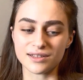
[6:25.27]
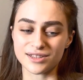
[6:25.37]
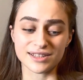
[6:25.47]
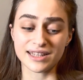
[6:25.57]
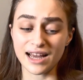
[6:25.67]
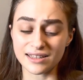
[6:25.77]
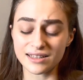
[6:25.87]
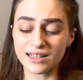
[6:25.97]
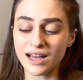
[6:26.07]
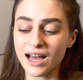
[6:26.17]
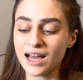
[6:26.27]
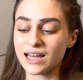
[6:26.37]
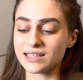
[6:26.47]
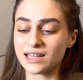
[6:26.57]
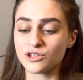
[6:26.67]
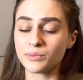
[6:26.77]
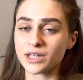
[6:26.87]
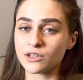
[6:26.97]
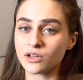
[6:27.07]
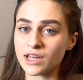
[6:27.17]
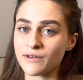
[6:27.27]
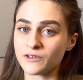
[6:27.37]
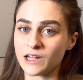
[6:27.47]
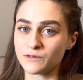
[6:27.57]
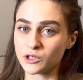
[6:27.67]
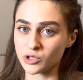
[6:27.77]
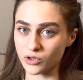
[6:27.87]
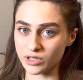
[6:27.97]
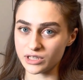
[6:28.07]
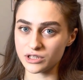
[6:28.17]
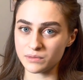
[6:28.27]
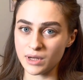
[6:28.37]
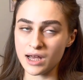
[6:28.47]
just tidy is that you might not have enough storage.